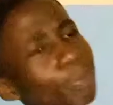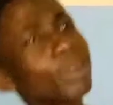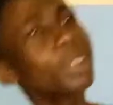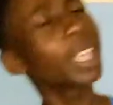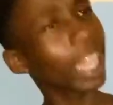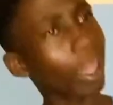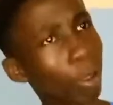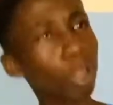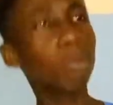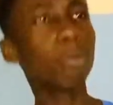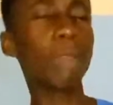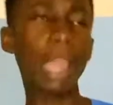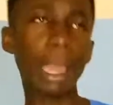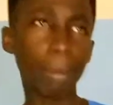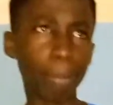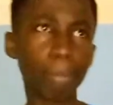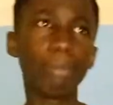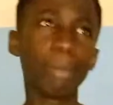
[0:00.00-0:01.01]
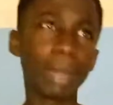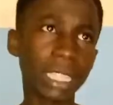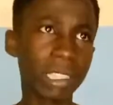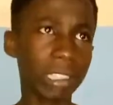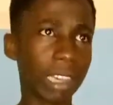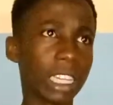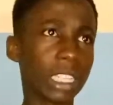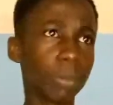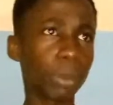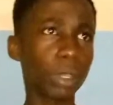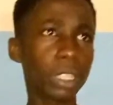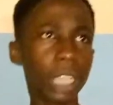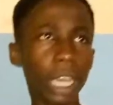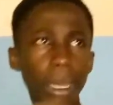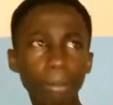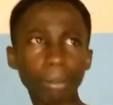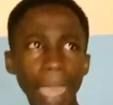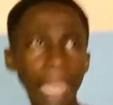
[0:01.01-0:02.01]
they are good materials, but
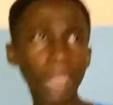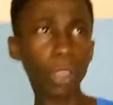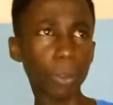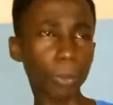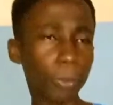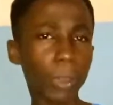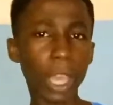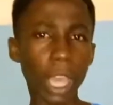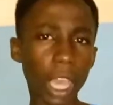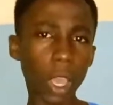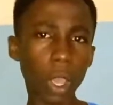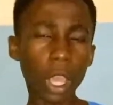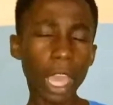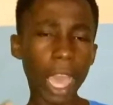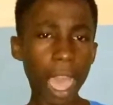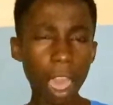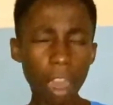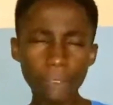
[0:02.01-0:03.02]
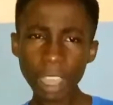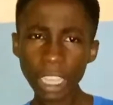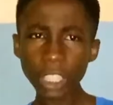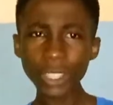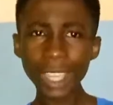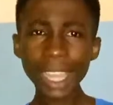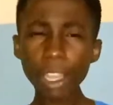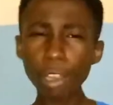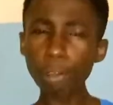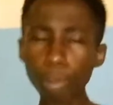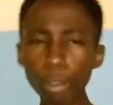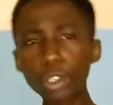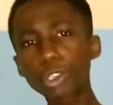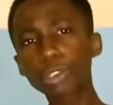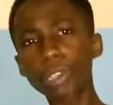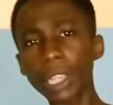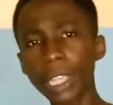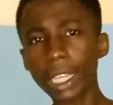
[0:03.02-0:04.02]
kind of I advise you get the
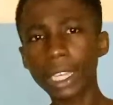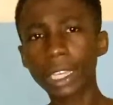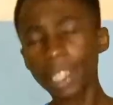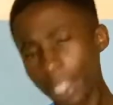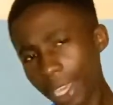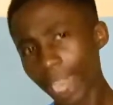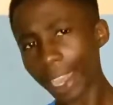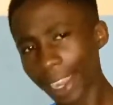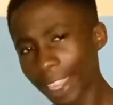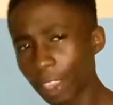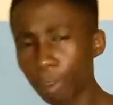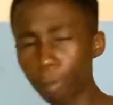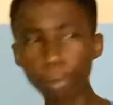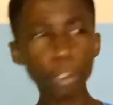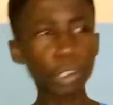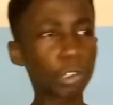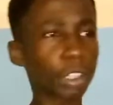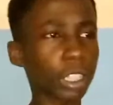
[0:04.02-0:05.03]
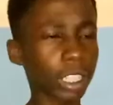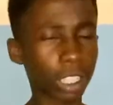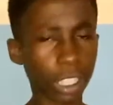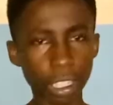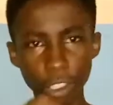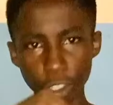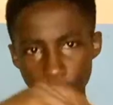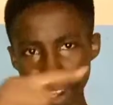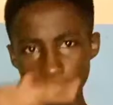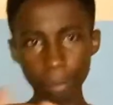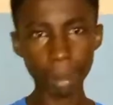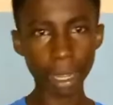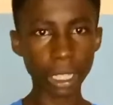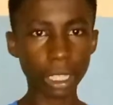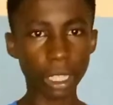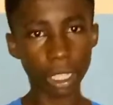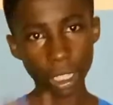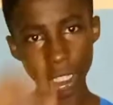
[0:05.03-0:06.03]
Rotring. Yeah, get the Rotring. It's an engineering
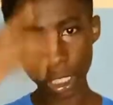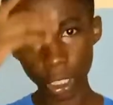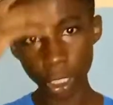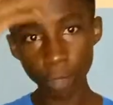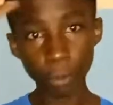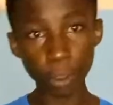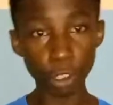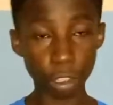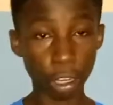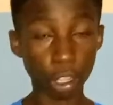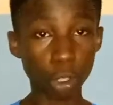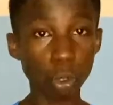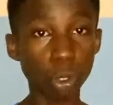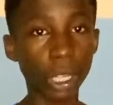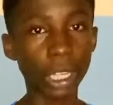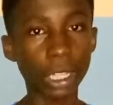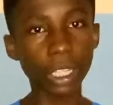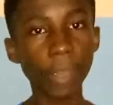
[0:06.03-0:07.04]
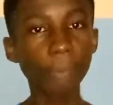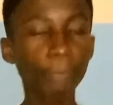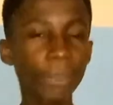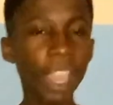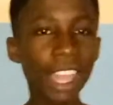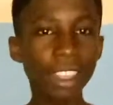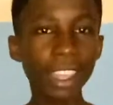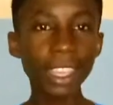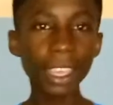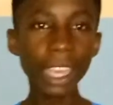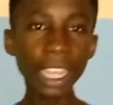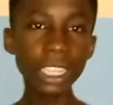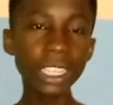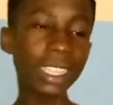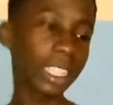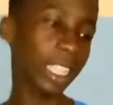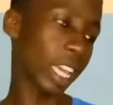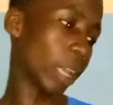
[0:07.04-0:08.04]
asset. It's used for engineering students. Then get
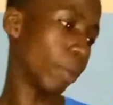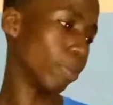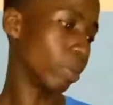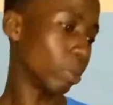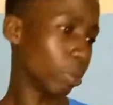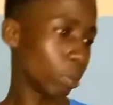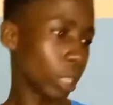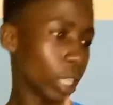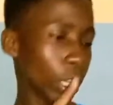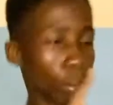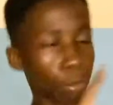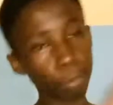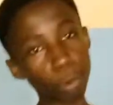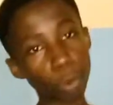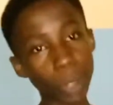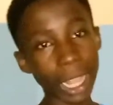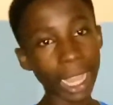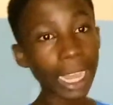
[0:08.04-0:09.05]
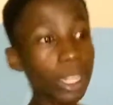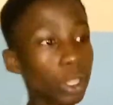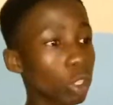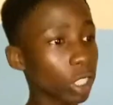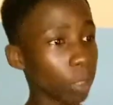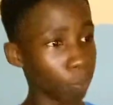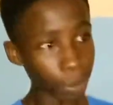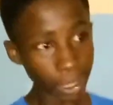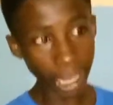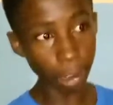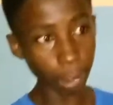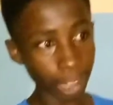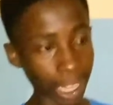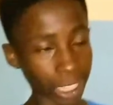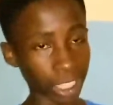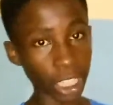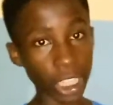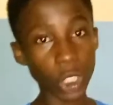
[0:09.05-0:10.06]
ruler, those bigger ruler
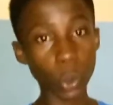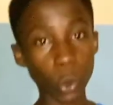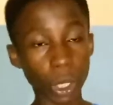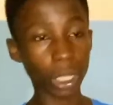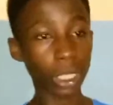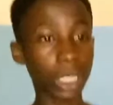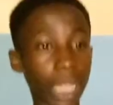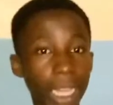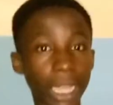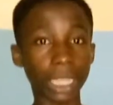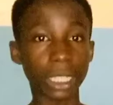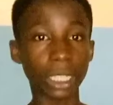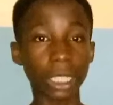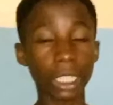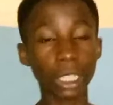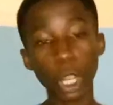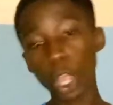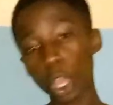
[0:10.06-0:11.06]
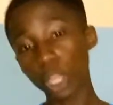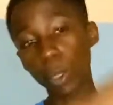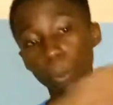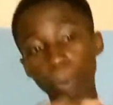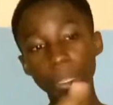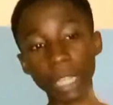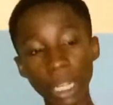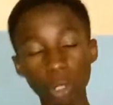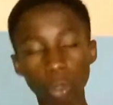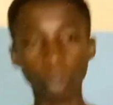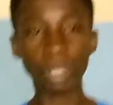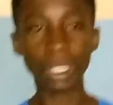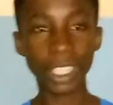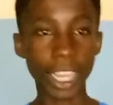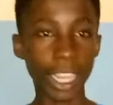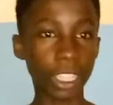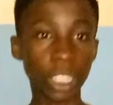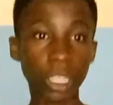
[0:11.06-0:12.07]
and set squares and the product
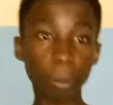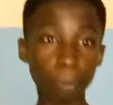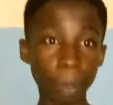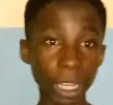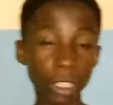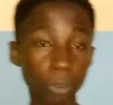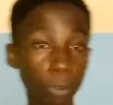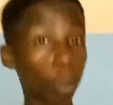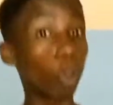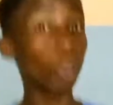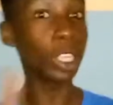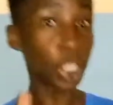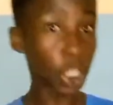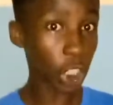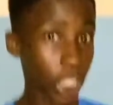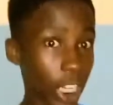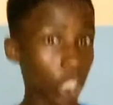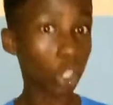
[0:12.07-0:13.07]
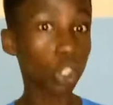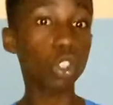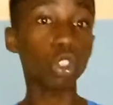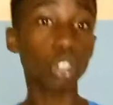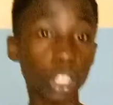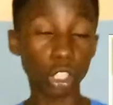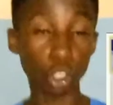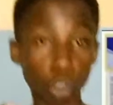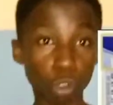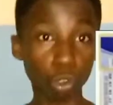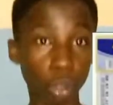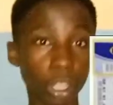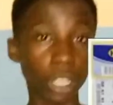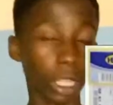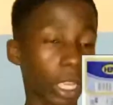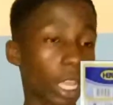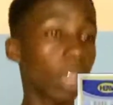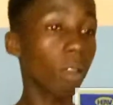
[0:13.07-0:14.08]
inside. It's the best for engineers to use in
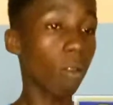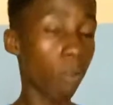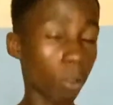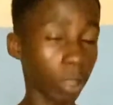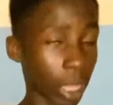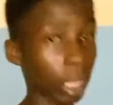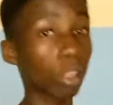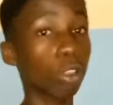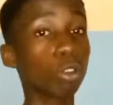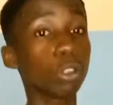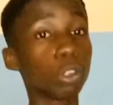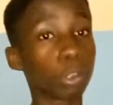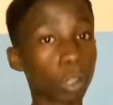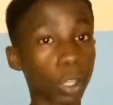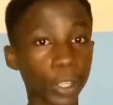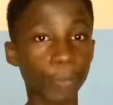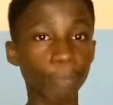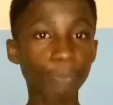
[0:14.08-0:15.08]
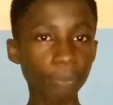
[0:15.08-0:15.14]
drawing for technical drawing.